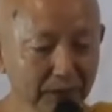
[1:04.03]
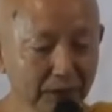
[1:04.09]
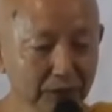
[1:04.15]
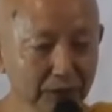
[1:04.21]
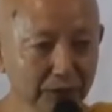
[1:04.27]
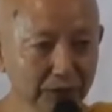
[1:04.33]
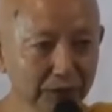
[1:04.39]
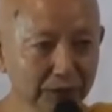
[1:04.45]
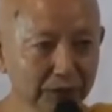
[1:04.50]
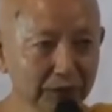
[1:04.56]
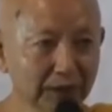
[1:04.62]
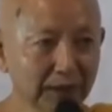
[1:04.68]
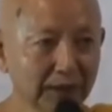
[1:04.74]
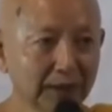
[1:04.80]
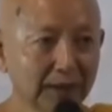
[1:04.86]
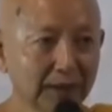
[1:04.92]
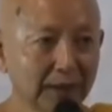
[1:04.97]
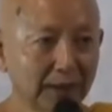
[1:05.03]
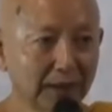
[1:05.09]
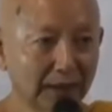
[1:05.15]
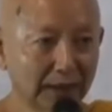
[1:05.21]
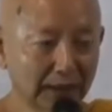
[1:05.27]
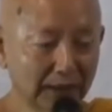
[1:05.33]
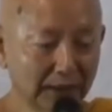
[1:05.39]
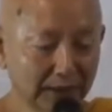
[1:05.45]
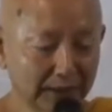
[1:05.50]
So
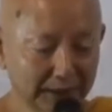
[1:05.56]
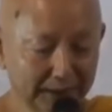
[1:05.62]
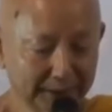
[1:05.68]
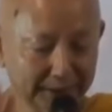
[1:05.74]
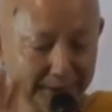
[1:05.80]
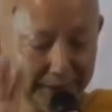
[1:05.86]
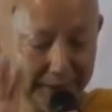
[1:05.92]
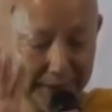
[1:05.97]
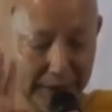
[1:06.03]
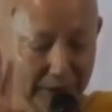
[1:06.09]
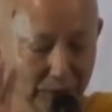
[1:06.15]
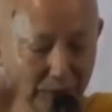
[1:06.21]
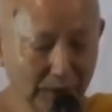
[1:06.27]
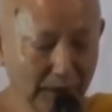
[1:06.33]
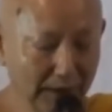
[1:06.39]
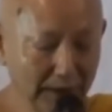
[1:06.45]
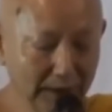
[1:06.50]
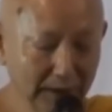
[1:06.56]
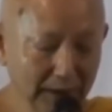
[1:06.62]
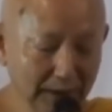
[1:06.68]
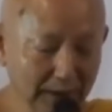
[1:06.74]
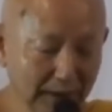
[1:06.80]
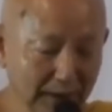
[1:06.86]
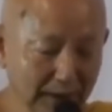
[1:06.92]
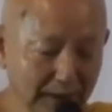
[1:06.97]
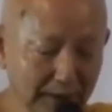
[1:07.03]
that's
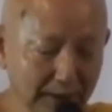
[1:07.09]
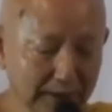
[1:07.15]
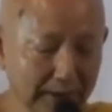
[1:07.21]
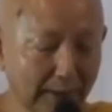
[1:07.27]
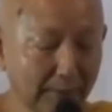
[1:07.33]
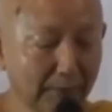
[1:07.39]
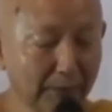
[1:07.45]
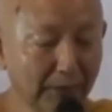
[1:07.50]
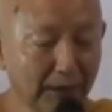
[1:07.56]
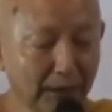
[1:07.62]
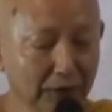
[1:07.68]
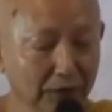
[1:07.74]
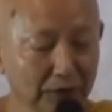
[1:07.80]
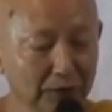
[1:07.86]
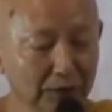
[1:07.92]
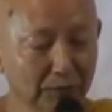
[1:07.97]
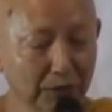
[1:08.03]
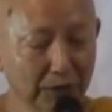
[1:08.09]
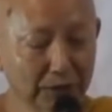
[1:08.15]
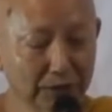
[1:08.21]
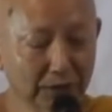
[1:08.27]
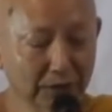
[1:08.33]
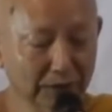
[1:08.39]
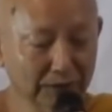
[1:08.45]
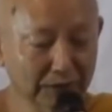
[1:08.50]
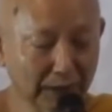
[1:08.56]
why Dhamma,
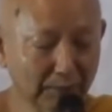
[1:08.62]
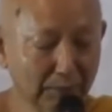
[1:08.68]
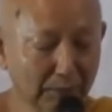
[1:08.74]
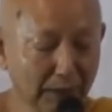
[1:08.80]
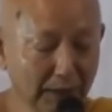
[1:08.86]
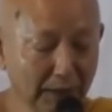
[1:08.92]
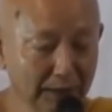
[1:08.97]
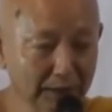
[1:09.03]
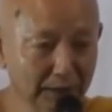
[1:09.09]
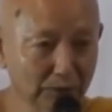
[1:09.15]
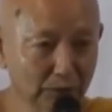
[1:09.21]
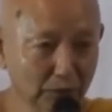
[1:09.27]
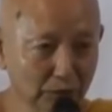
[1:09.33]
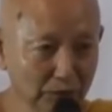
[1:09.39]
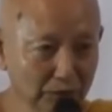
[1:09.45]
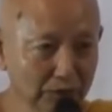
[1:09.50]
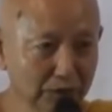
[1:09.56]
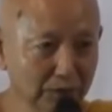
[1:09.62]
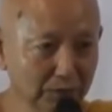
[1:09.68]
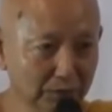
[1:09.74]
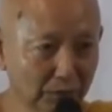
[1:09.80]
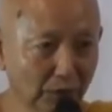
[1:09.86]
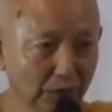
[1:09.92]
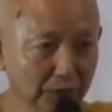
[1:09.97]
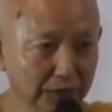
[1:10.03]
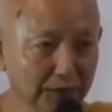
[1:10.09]
contemplation of Dhamma, is the most
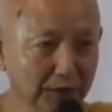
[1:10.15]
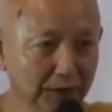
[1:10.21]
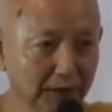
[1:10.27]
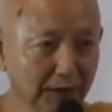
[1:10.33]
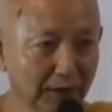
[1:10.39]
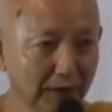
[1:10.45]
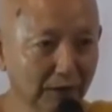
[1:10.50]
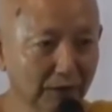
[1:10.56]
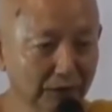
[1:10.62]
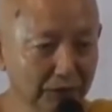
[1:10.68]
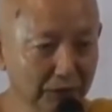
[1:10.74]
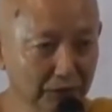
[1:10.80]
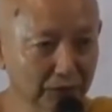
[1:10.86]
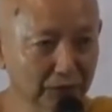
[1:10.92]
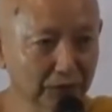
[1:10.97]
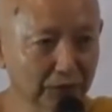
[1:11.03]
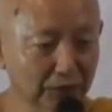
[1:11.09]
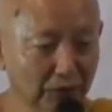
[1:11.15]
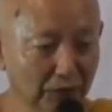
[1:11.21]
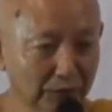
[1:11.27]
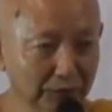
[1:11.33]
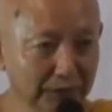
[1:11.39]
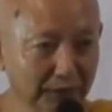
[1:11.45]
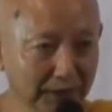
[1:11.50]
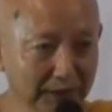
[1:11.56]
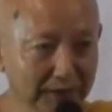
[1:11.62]
important out of these 4
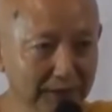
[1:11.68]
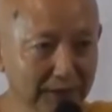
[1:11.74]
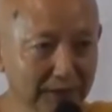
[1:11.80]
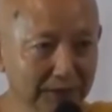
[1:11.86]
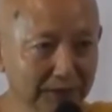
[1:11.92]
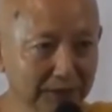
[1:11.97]
objects.